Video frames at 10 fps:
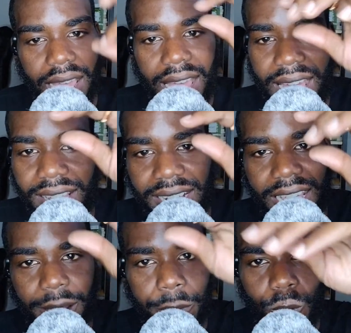How can
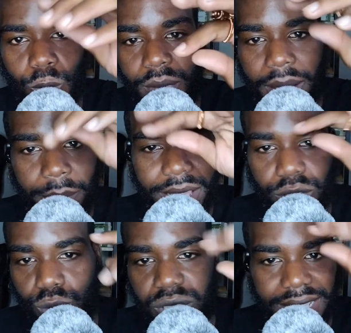I improve my
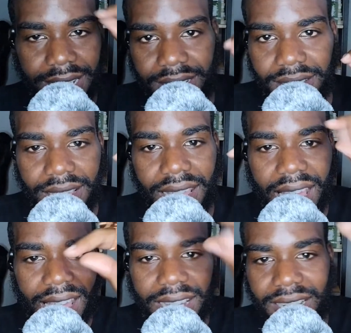mental state?
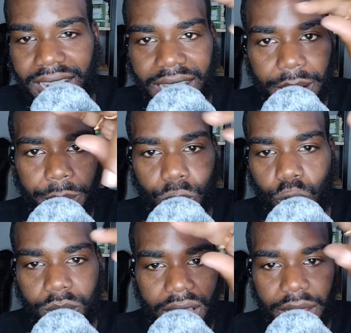How can I improve
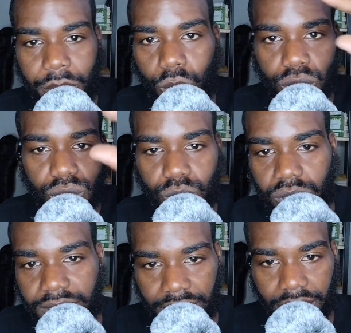my emotional
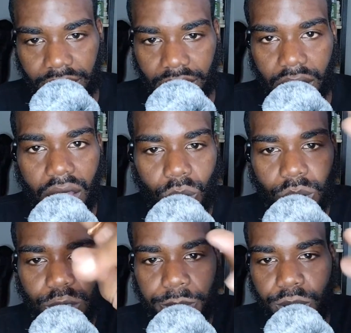state?
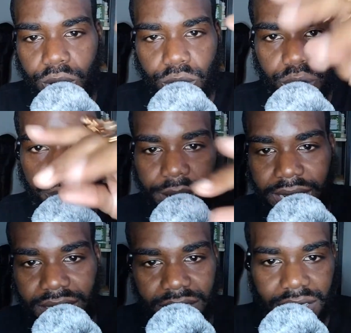What spiritual
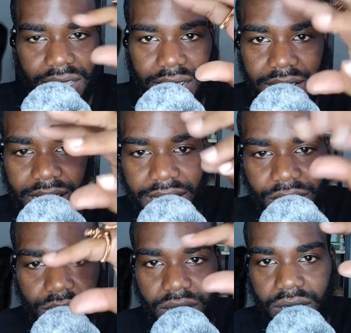practices can I
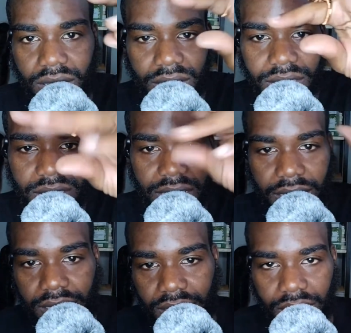take?